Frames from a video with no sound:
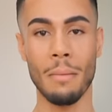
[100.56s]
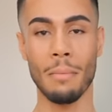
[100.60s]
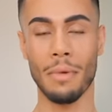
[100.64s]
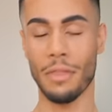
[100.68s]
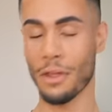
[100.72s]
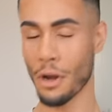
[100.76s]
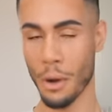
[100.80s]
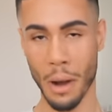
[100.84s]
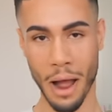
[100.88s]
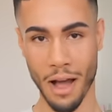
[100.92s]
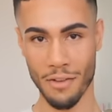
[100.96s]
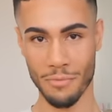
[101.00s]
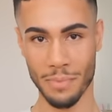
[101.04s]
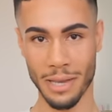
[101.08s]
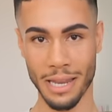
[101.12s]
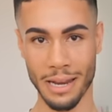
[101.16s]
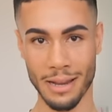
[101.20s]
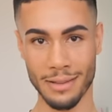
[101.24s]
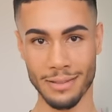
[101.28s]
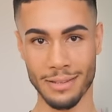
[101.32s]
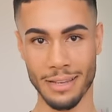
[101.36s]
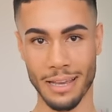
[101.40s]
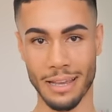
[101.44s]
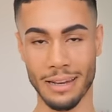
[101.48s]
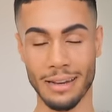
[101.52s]
but they don't have
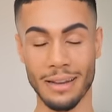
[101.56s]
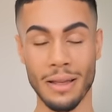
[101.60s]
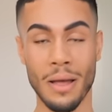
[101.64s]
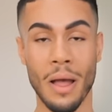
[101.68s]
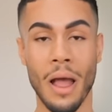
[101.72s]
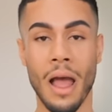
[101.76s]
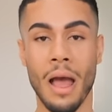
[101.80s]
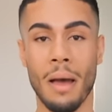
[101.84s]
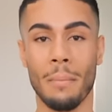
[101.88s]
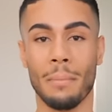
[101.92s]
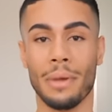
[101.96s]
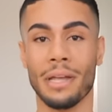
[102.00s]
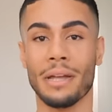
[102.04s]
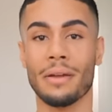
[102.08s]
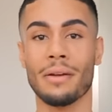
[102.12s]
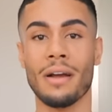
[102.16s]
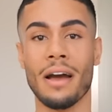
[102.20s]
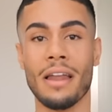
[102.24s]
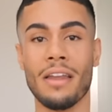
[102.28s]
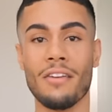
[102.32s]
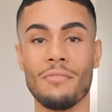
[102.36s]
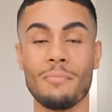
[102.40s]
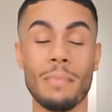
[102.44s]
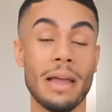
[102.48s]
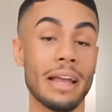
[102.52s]
peanuts in. But you can
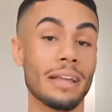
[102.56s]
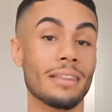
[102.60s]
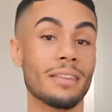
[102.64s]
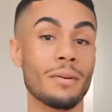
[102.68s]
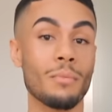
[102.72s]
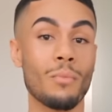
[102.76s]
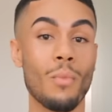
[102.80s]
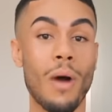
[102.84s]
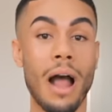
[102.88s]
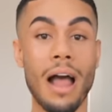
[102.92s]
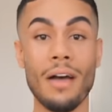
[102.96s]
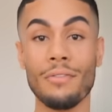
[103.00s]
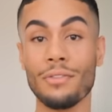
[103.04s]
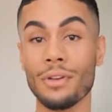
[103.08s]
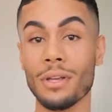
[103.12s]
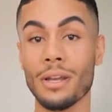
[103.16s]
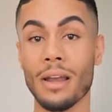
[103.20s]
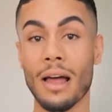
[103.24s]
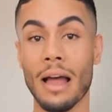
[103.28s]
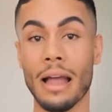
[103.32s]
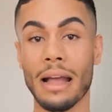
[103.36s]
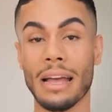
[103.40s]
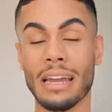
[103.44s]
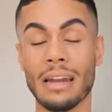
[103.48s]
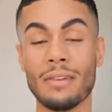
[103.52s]
kind of make them whatever you
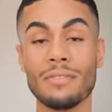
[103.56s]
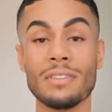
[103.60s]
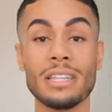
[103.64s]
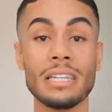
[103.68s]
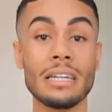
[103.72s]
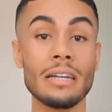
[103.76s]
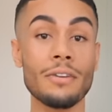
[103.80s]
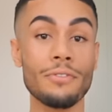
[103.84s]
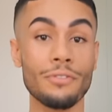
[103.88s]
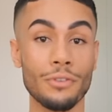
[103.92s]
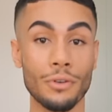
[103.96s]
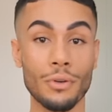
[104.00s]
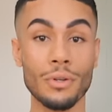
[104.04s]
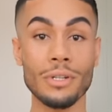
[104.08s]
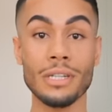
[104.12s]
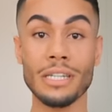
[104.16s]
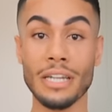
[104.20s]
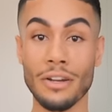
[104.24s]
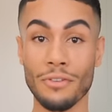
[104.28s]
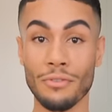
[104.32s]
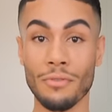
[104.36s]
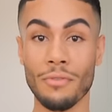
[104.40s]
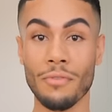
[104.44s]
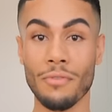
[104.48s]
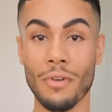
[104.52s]
like, and I've seen a few
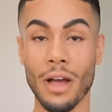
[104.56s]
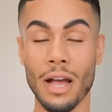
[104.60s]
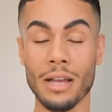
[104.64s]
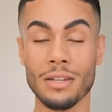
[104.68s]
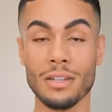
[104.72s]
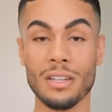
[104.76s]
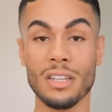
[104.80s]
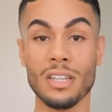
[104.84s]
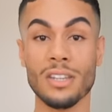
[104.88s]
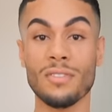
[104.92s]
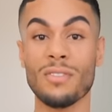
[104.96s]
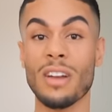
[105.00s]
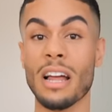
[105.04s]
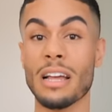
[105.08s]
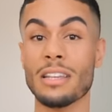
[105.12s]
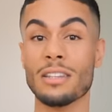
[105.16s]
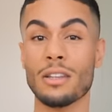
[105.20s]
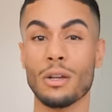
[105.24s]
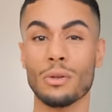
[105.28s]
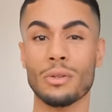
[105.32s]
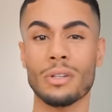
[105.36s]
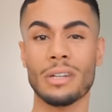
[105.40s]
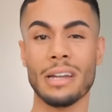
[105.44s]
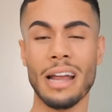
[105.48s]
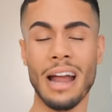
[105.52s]
different versions, like
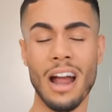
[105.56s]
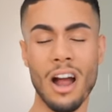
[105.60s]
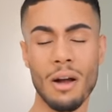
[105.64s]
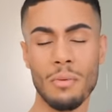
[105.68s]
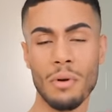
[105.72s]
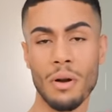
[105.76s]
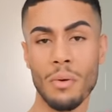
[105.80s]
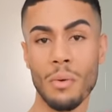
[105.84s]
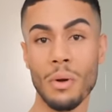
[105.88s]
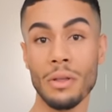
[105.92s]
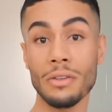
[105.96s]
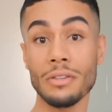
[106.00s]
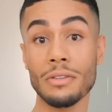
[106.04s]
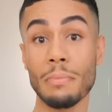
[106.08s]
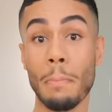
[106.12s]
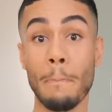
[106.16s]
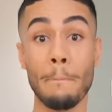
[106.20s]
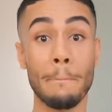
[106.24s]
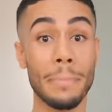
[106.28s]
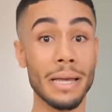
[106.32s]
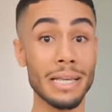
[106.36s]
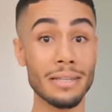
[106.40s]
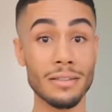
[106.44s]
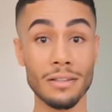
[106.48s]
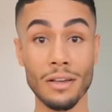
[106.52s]
salted caramel ones,
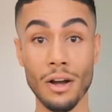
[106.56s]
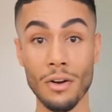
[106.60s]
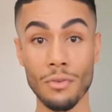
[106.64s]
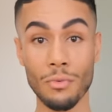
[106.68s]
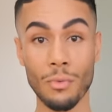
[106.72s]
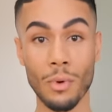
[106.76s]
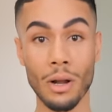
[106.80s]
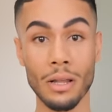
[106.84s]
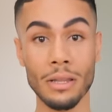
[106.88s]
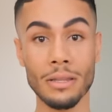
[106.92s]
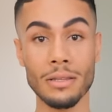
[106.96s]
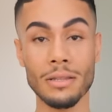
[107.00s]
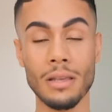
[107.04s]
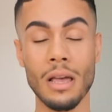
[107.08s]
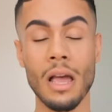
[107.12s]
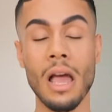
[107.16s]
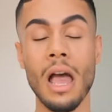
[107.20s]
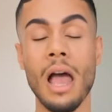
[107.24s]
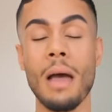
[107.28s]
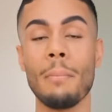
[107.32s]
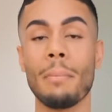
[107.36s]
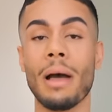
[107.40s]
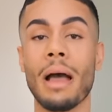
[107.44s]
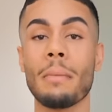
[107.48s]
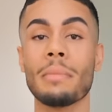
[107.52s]
Biscoff ones,
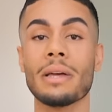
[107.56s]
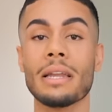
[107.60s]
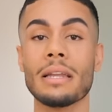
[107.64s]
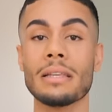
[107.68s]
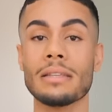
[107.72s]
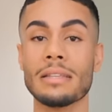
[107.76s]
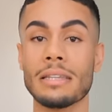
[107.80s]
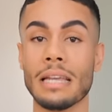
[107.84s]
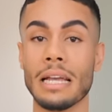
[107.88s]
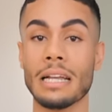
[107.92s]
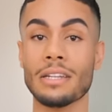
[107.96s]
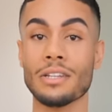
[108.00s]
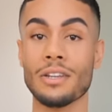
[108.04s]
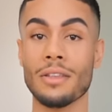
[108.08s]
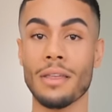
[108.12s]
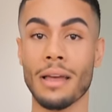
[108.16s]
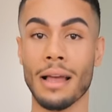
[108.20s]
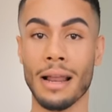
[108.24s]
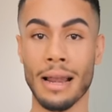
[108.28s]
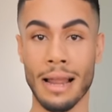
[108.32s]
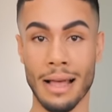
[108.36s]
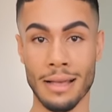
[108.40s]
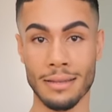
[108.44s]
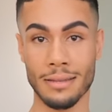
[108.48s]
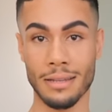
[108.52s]
but I'm gonna stick to the
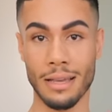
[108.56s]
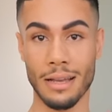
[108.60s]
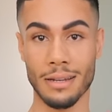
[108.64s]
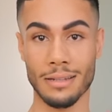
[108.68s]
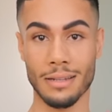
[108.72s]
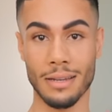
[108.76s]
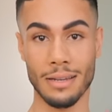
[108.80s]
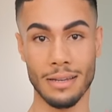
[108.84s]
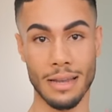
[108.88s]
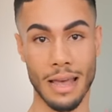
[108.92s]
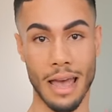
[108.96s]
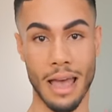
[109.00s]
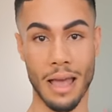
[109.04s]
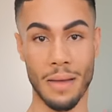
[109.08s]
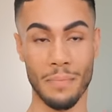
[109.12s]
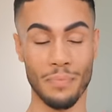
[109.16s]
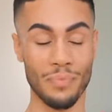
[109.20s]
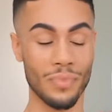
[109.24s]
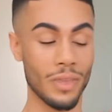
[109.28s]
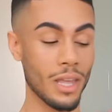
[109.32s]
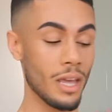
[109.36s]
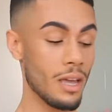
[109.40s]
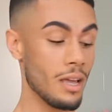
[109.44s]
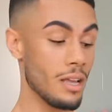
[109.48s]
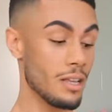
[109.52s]
classic today.
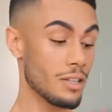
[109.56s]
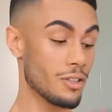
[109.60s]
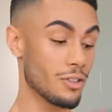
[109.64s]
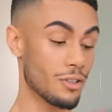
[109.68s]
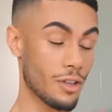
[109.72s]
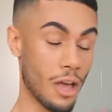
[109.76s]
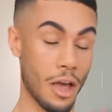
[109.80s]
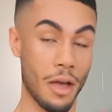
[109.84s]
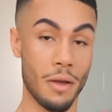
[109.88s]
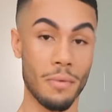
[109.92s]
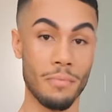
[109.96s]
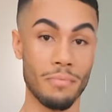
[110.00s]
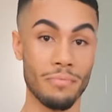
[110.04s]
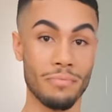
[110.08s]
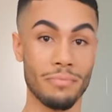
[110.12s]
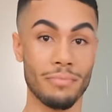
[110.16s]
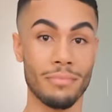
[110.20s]
So,